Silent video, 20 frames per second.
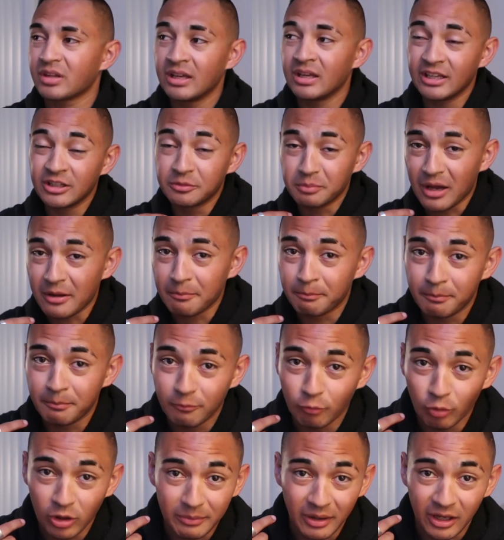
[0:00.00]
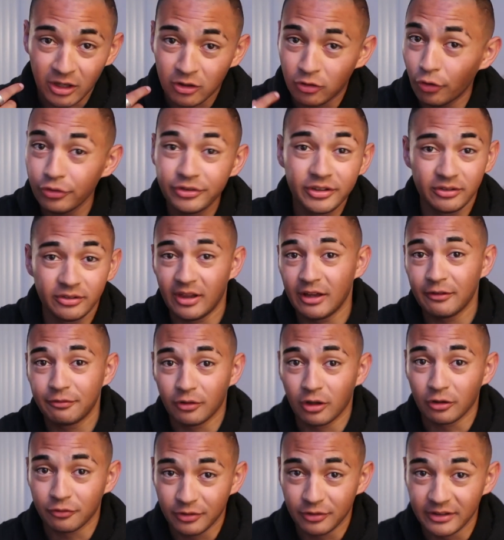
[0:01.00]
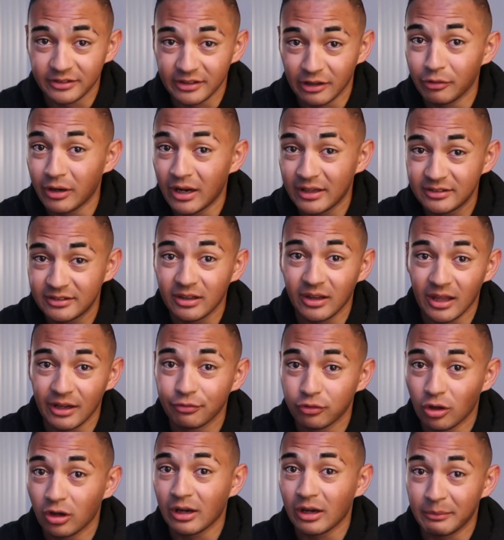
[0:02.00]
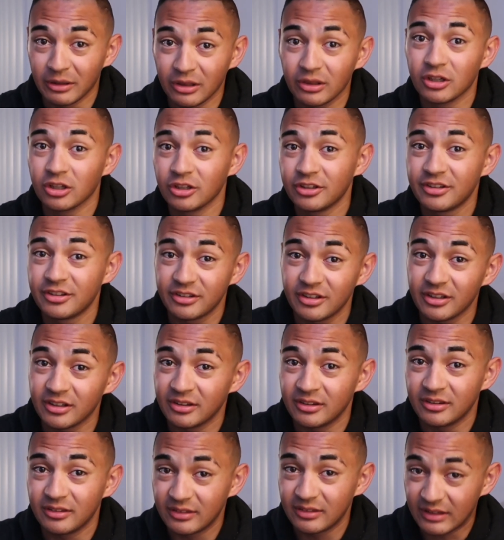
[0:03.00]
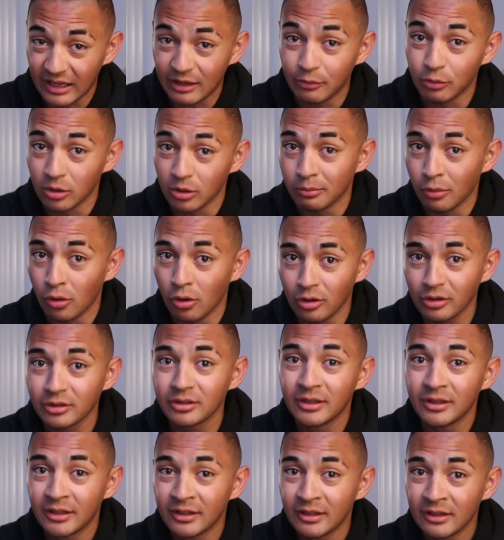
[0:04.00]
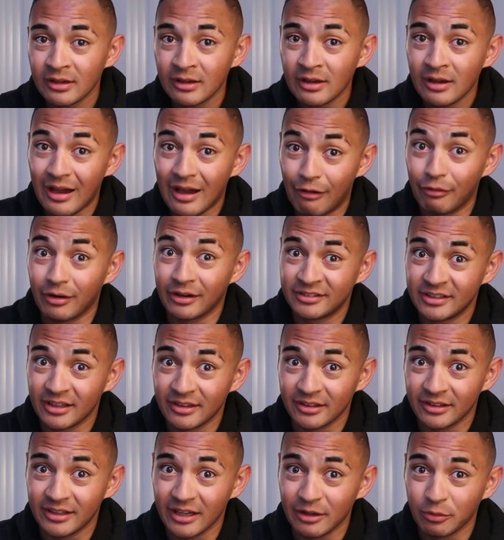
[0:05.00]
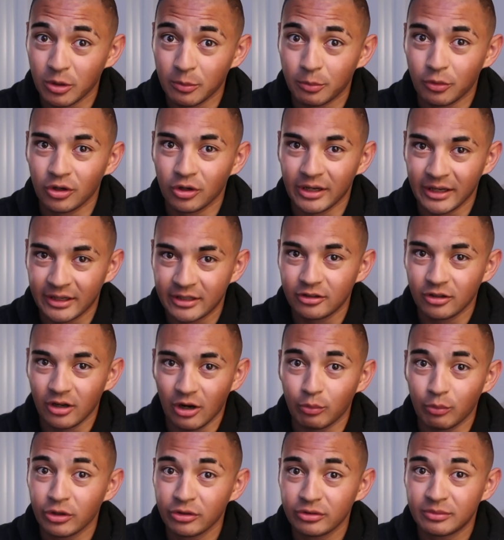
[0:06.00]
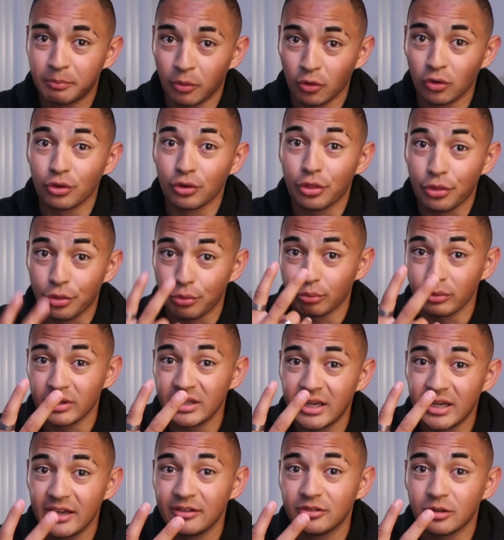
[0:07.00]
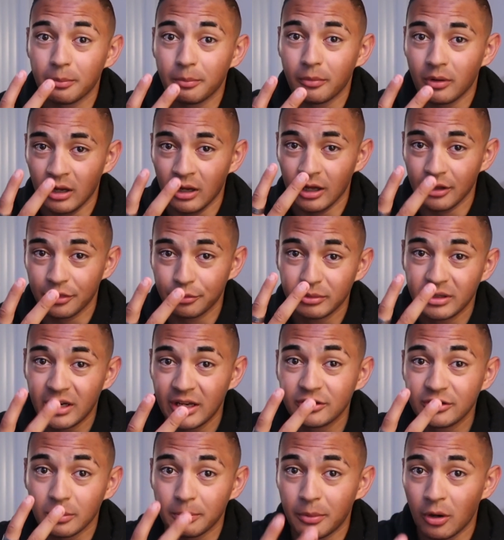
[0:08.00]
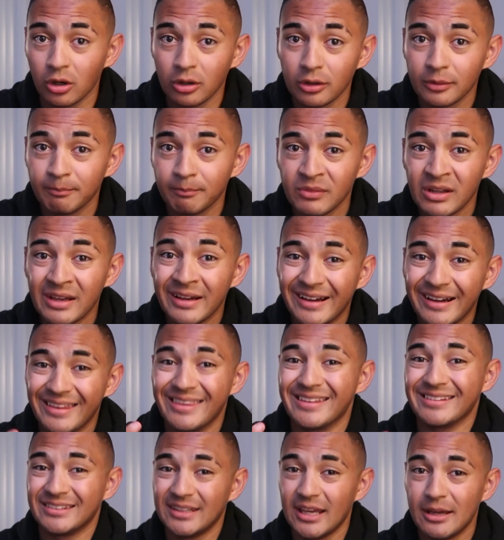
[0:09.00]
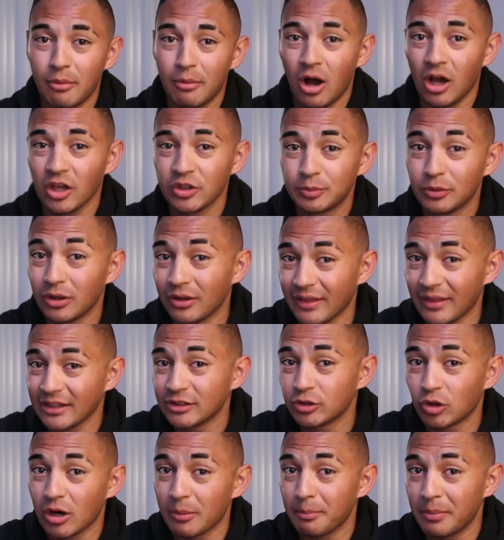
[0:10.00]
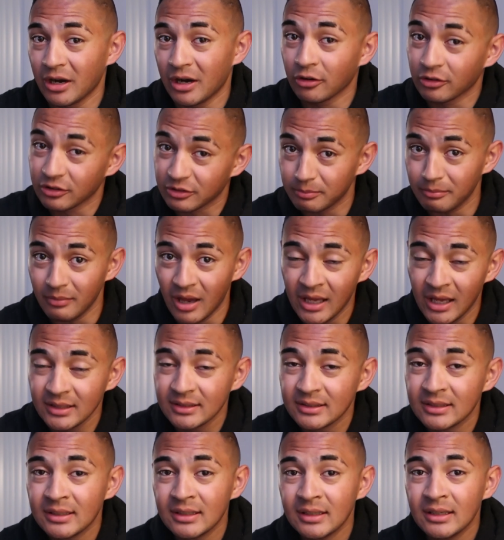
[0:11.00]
is one of my closest lifelong friends. And when I say lifelong, I mean literally since the day we were born. And when I say the day we were born, I kid you not, we were born 3 days apart in the same hospital, and that's how our parents met.